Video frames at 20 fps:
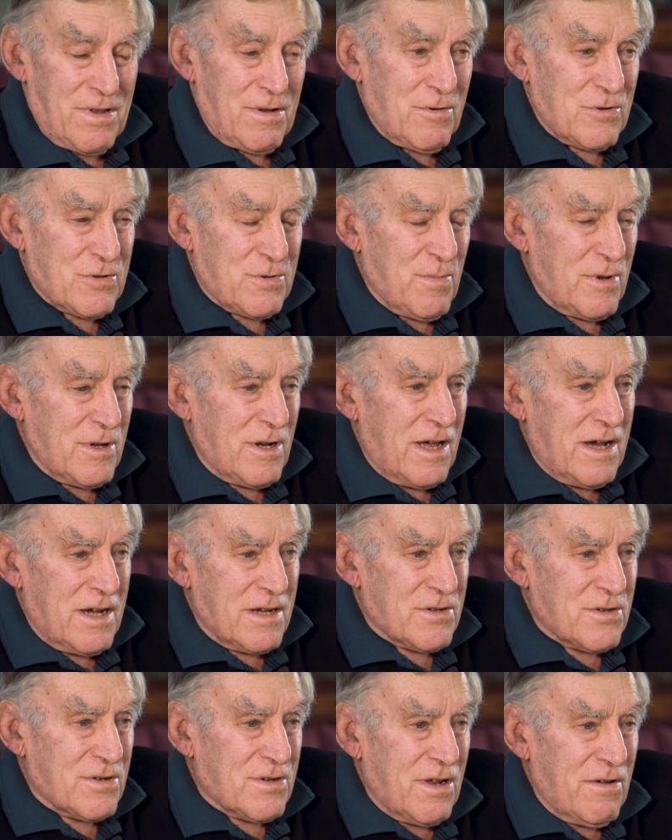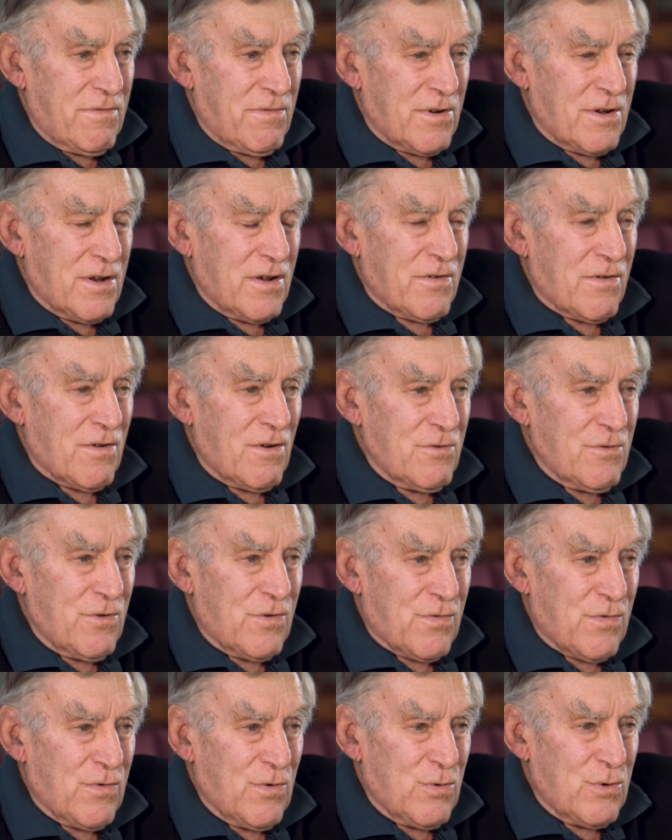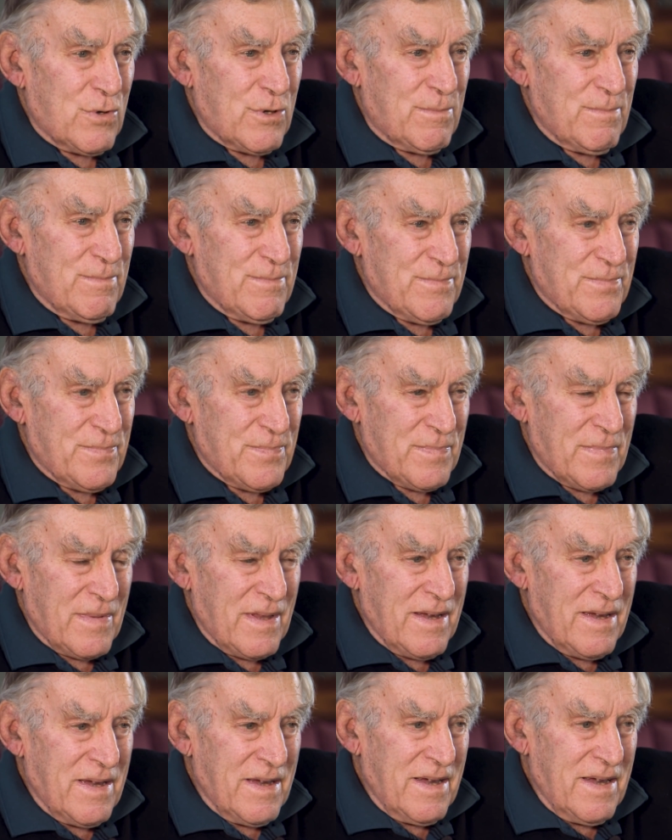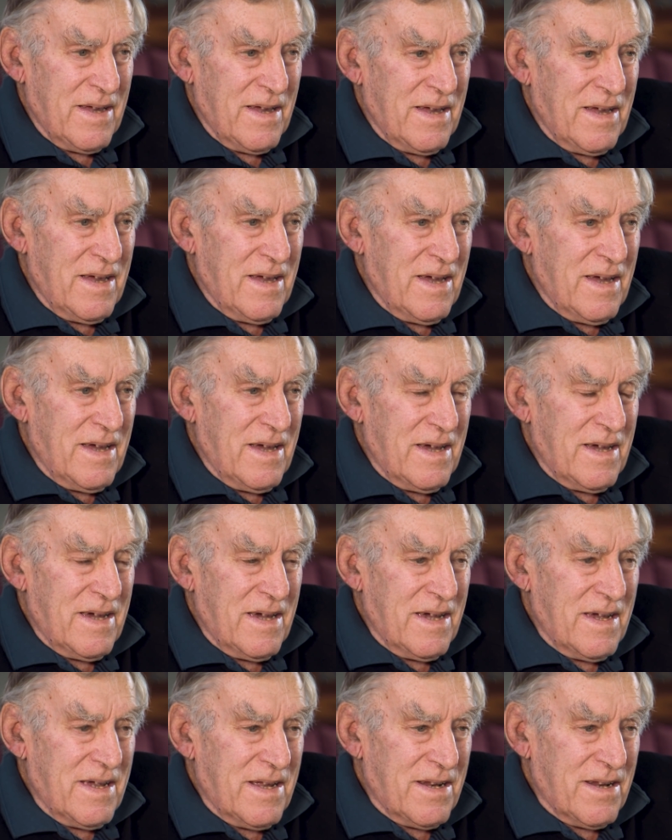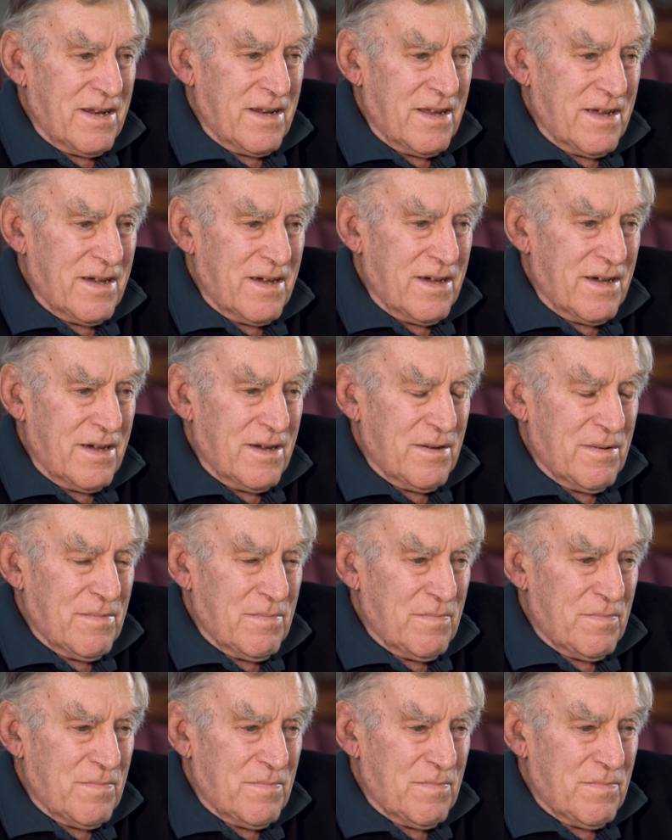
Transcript: that was my last effort as a loose forward. And uh,